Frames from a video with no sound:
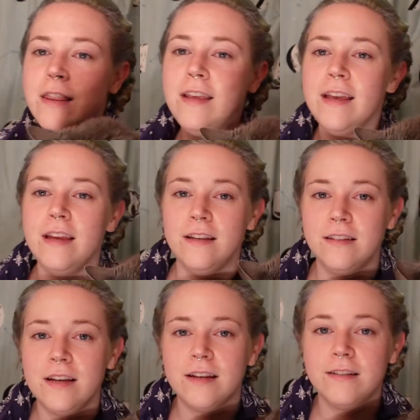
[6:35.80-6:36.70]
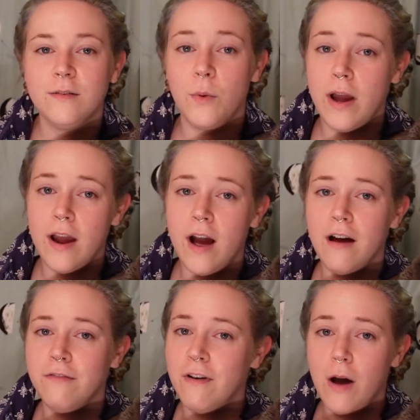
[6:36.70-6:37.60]
the easiest way
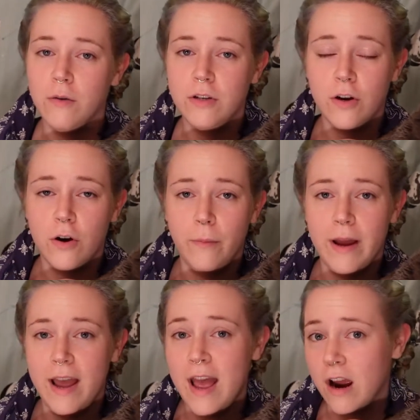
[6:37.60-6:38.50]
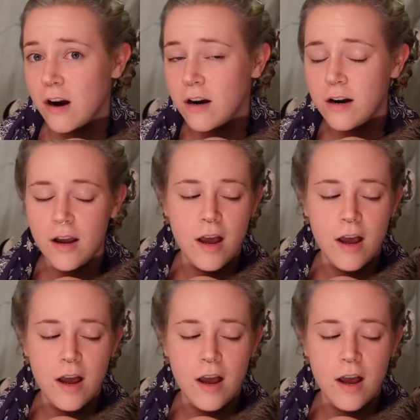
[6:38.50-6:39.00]
I've found to curl my hair.